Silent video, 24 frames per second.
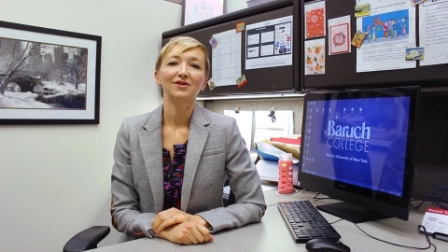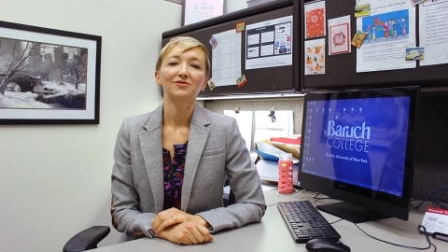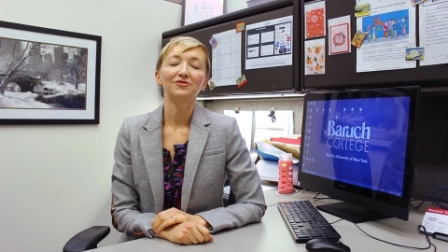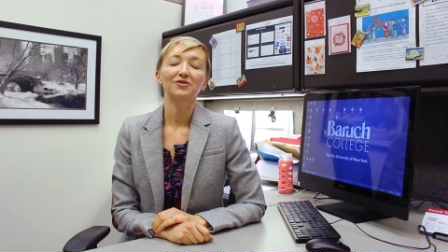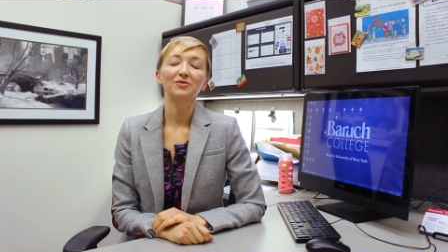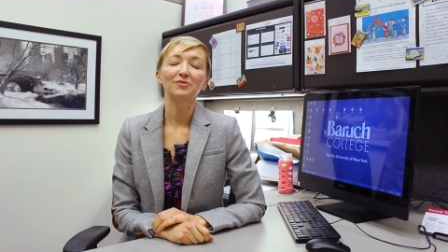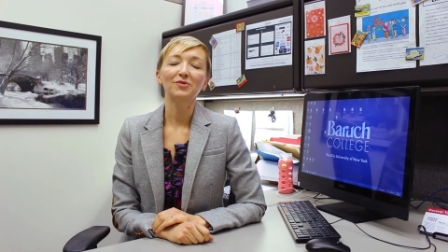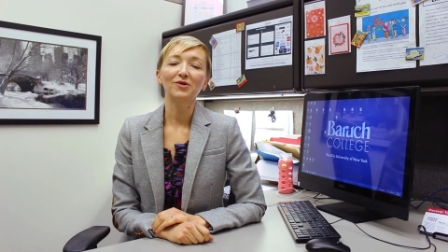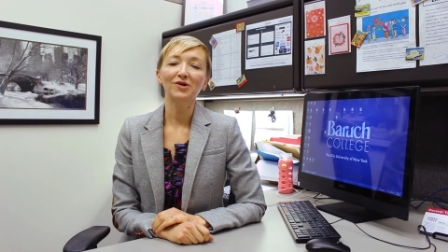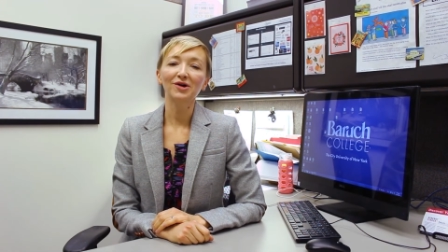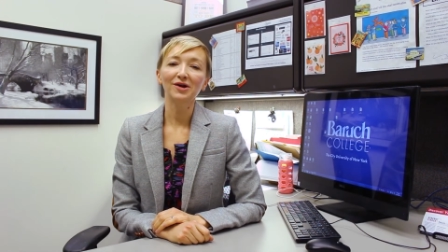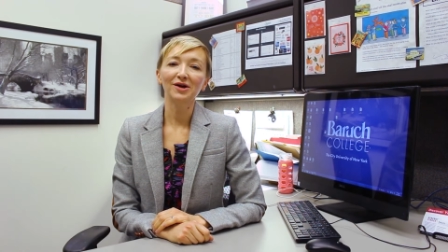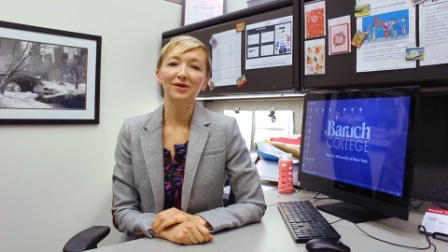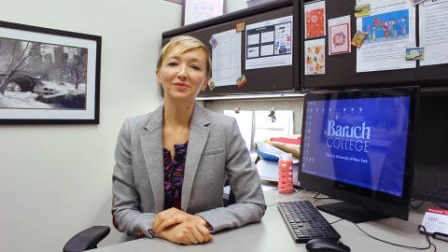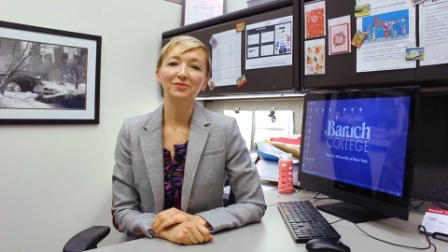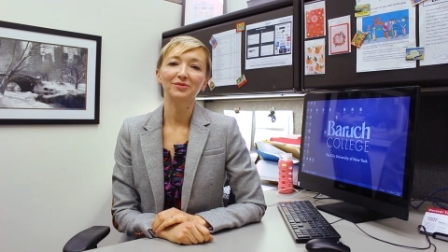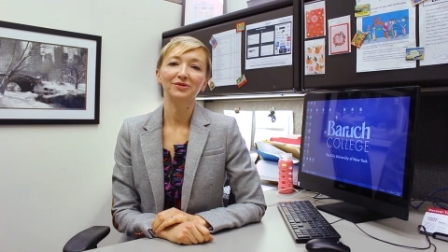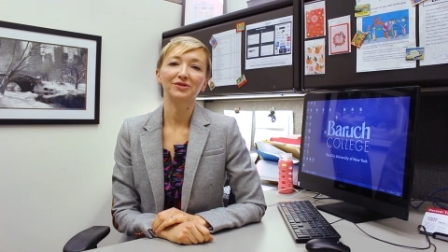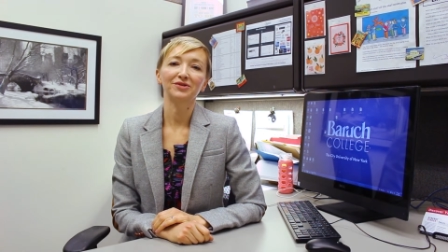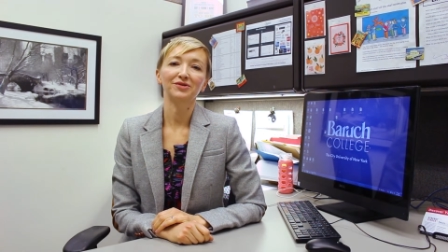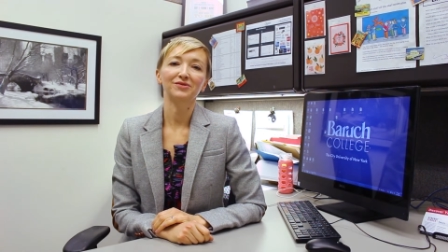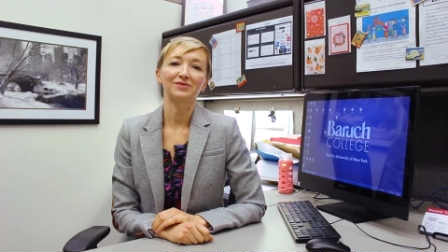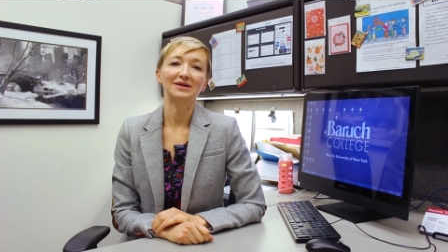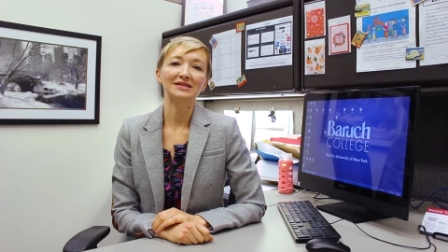For more help
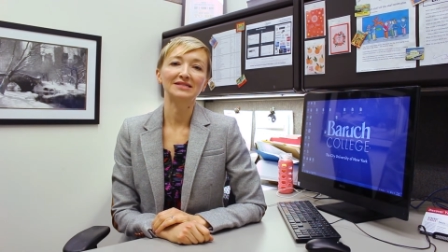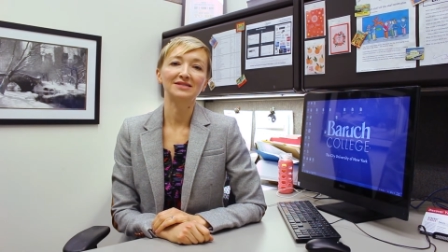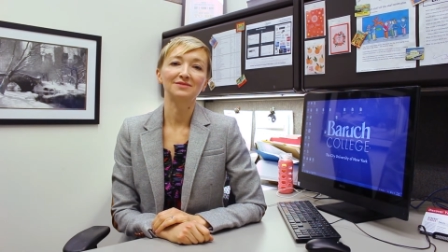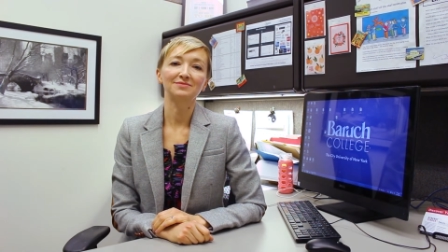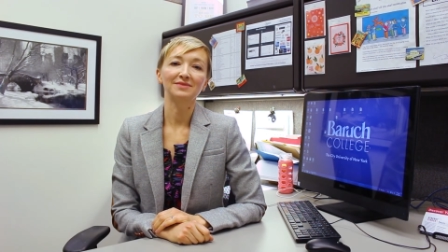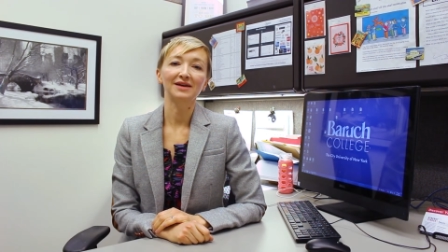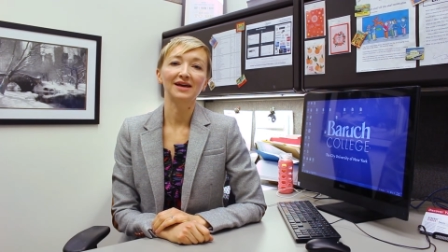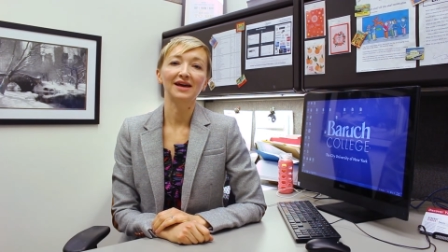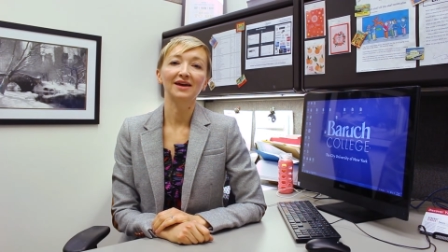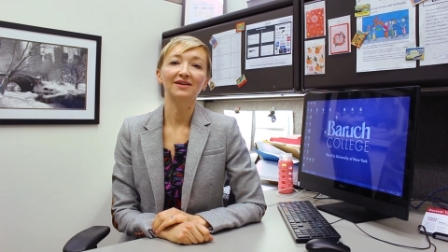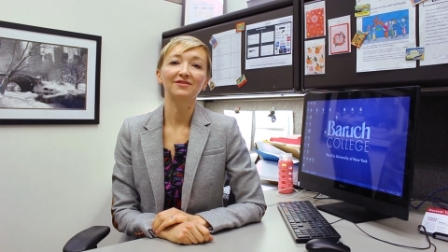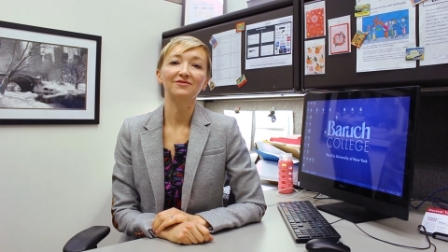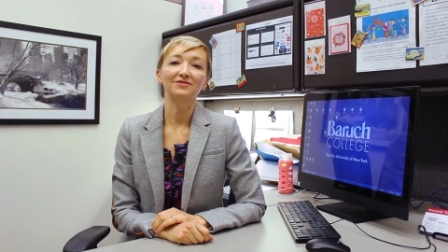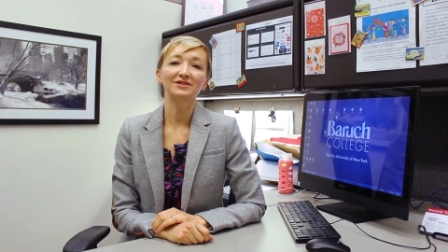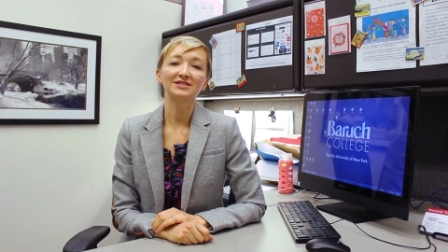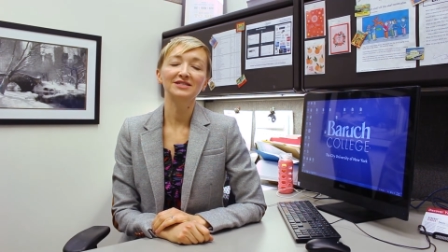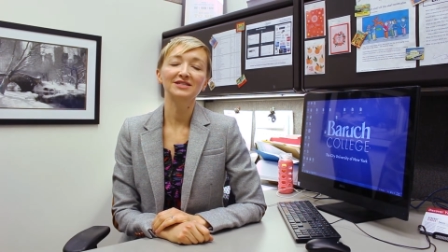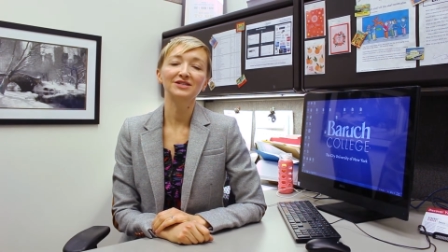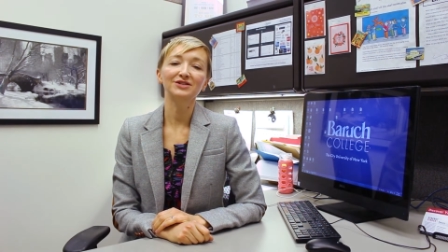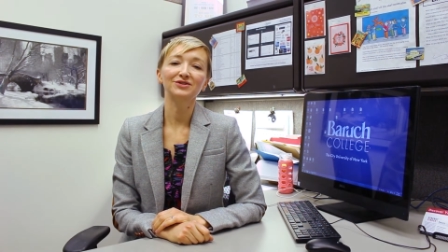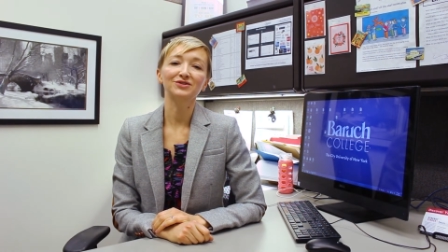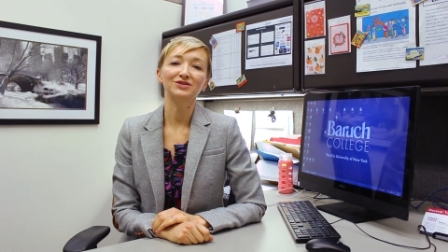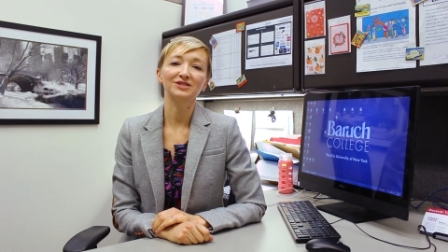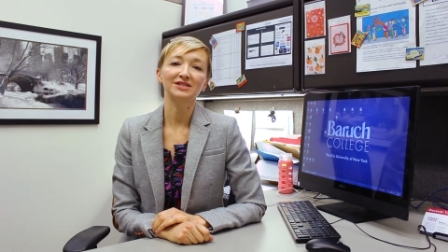with your resume,
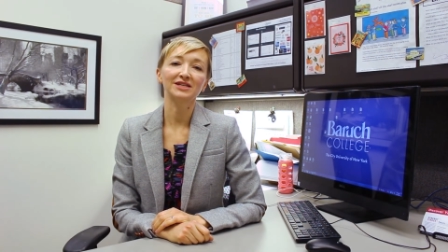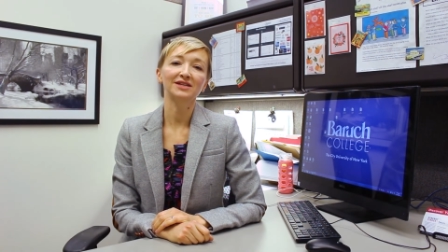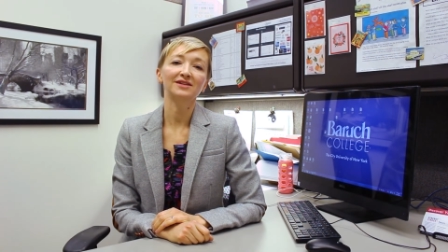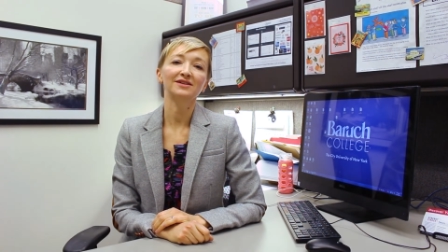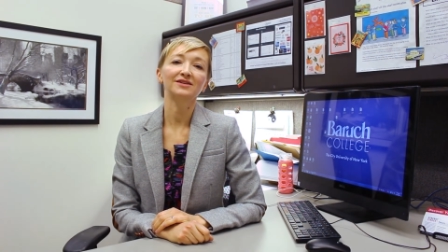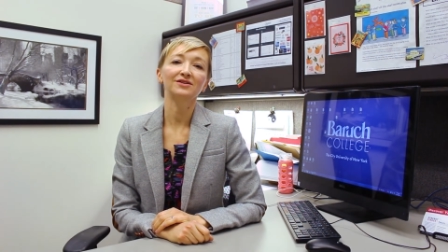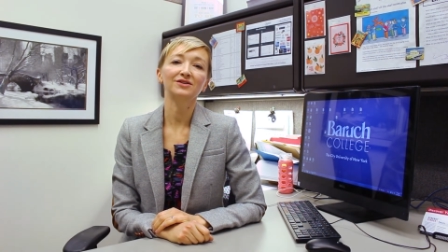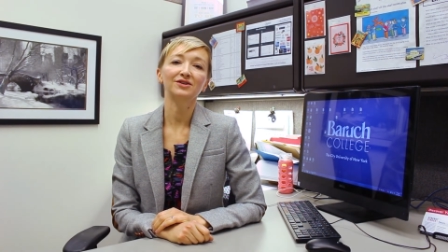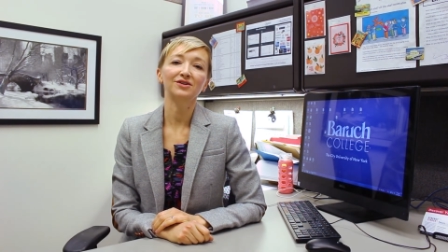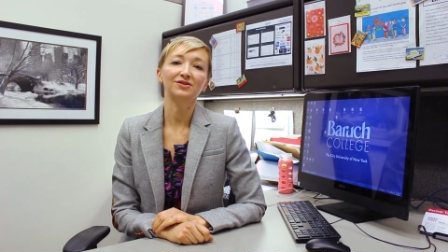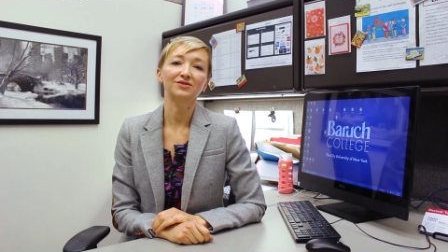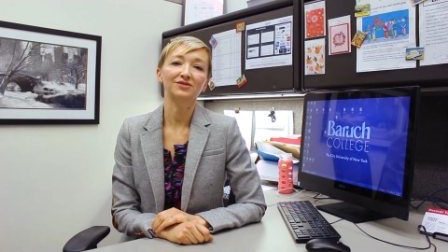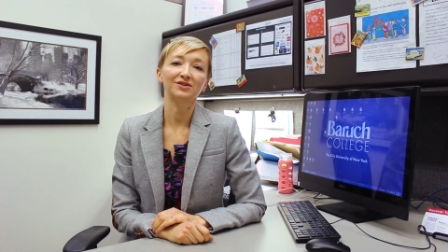visit your Zicklin